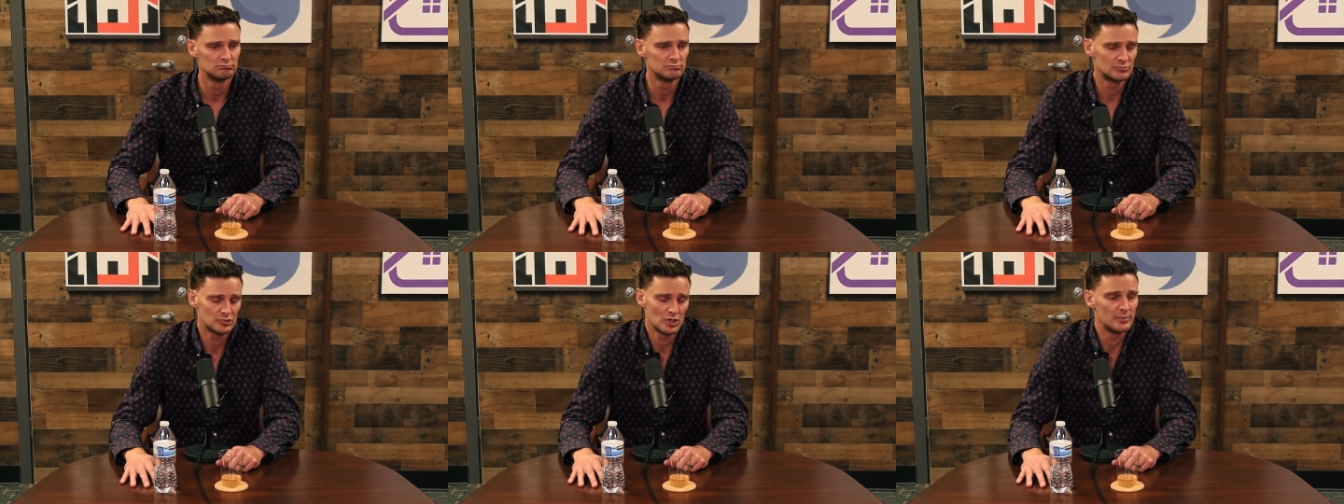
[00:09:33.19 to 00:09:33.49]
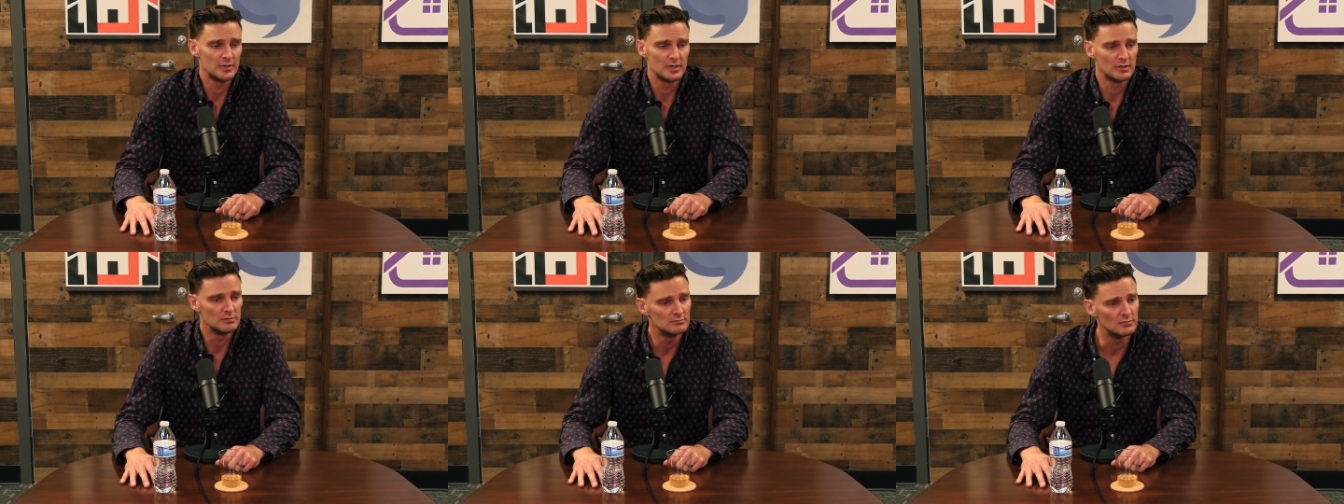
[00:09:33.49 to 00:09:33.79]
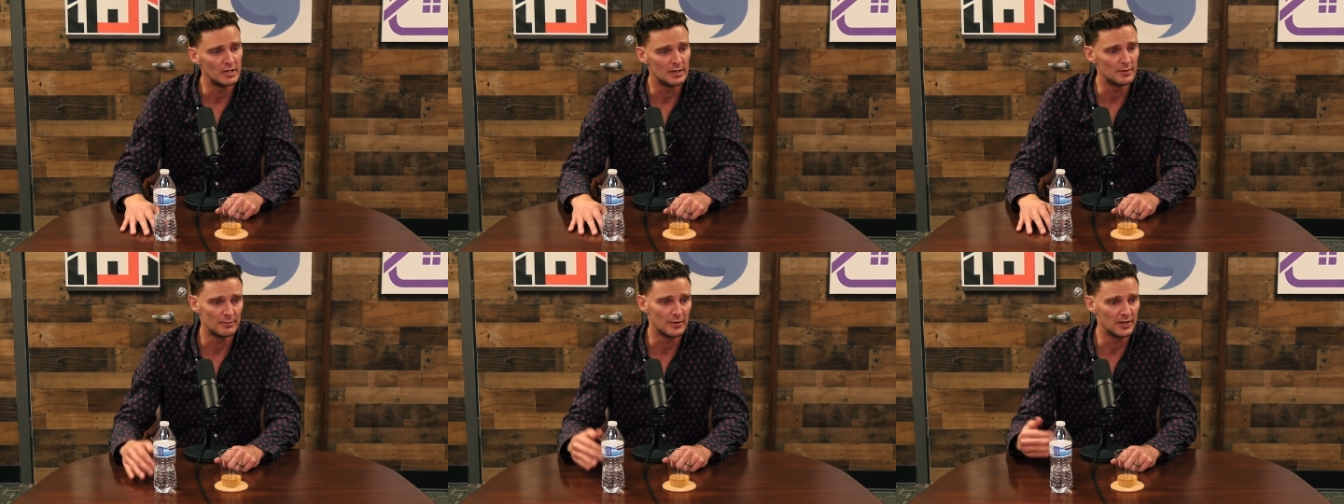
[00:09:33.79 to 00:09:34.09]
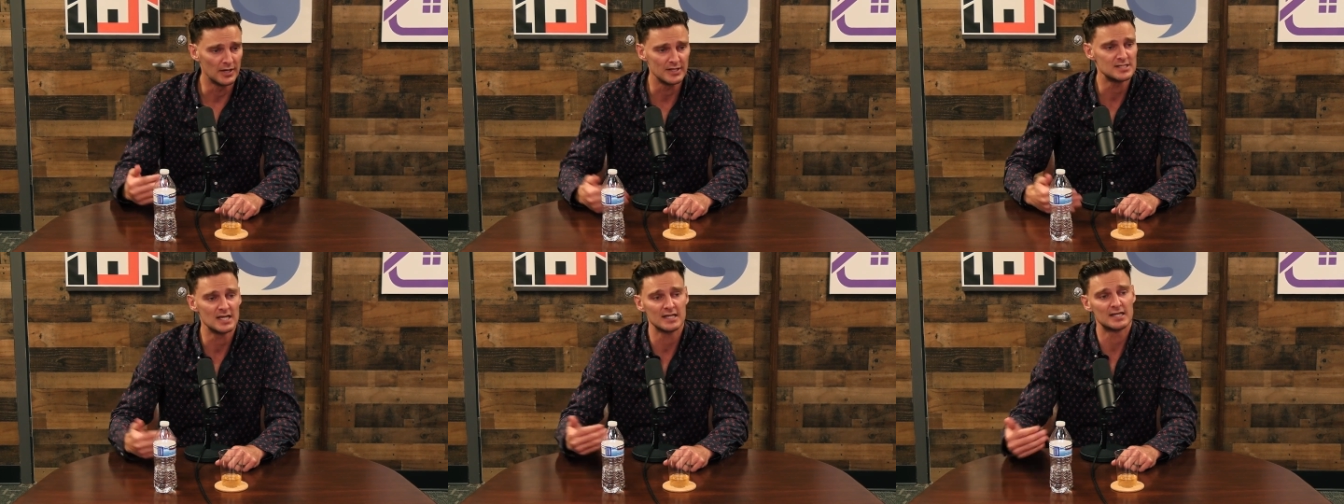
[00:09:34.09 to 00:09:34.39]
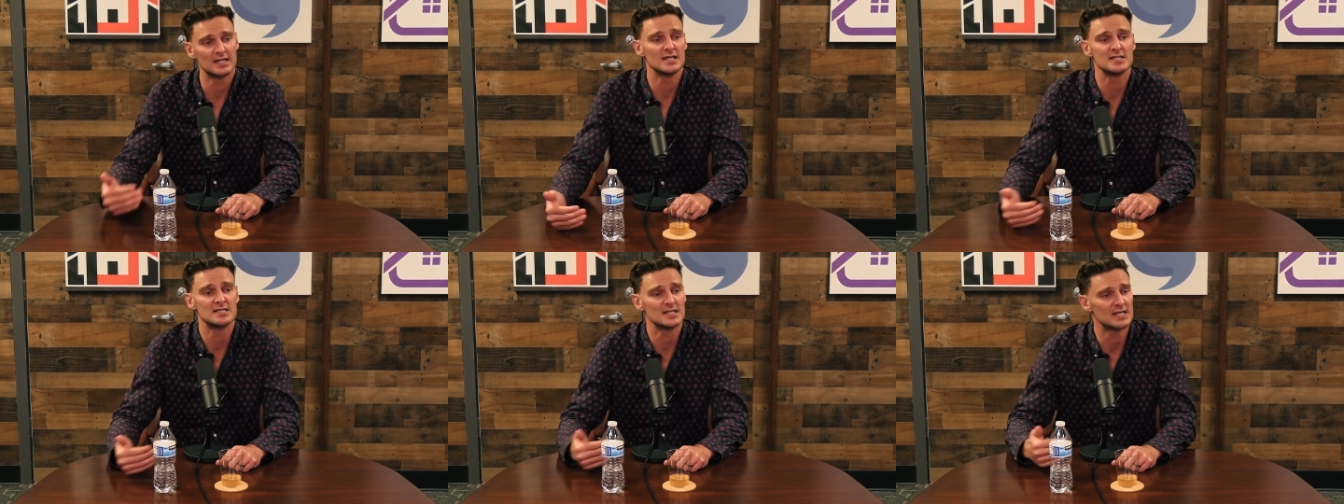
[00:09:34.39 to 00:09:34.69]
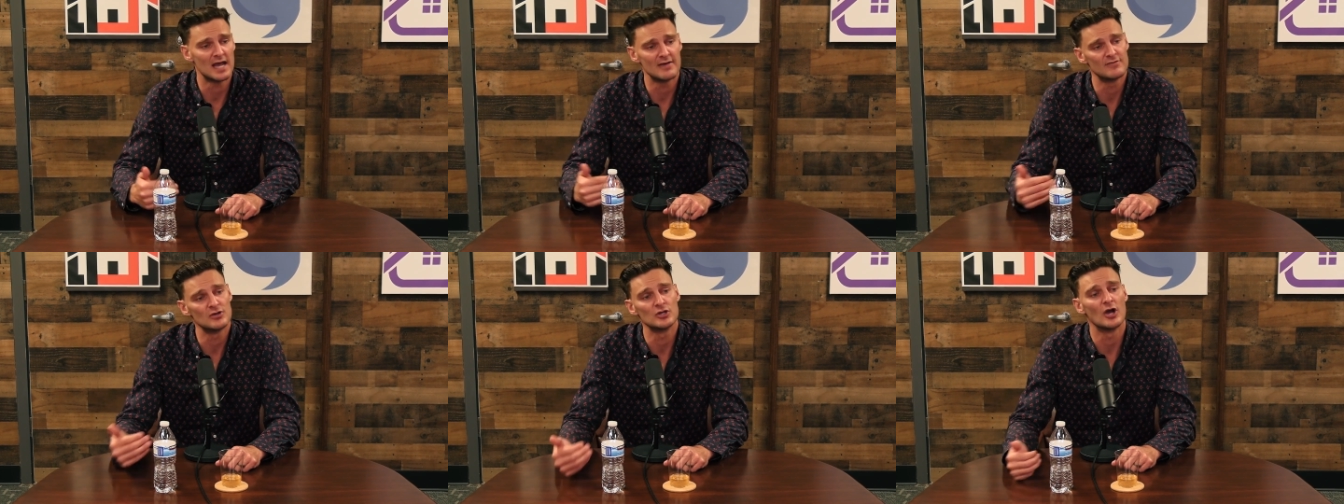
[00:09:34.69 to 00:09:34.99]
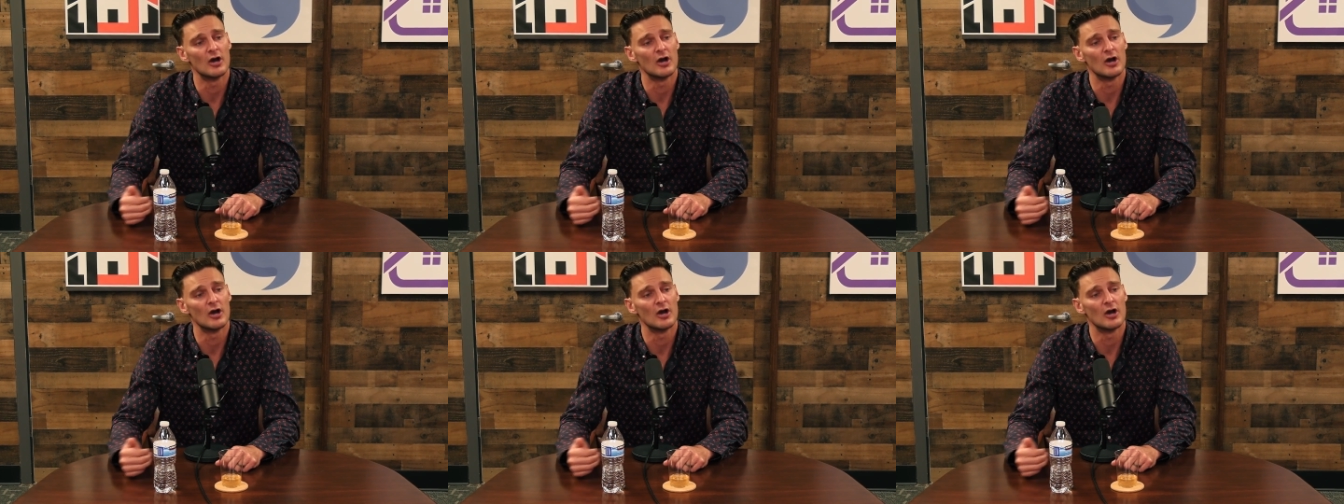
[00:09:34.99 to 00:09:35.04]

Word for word: so be it. And but at least I, at least I gave it a